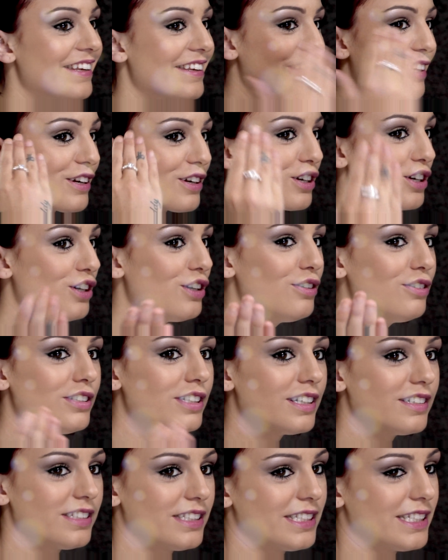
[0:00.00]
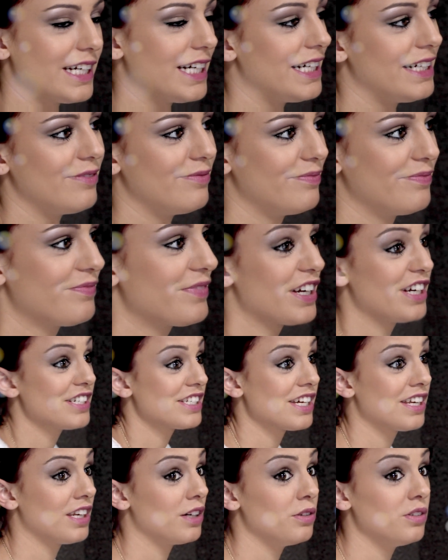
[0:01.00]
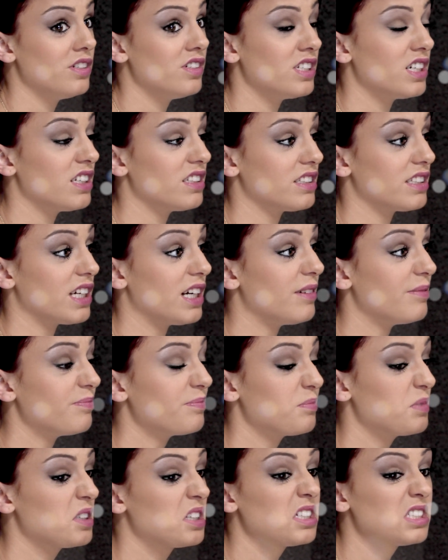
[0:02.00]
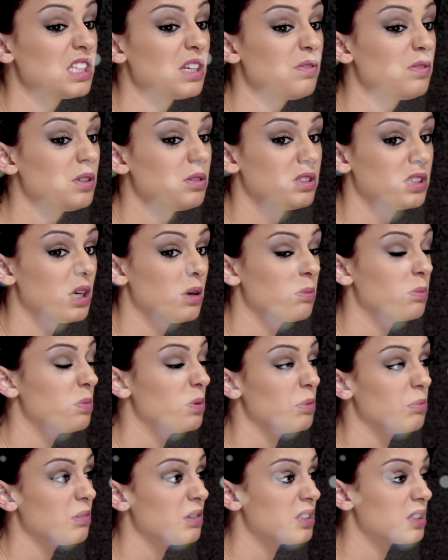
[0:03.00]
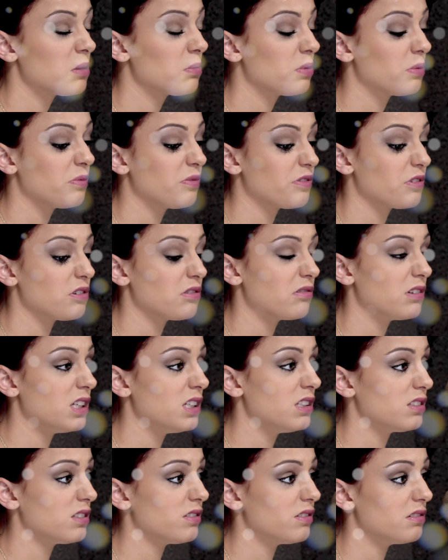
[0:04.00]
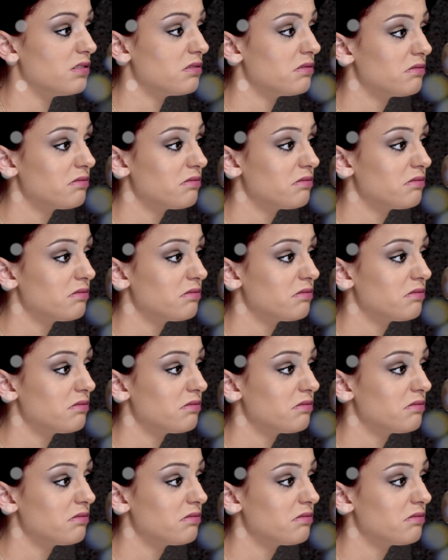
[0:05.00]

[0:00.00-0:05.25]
Like, who does that? I don't know who does that. Because if you dump them for a reason.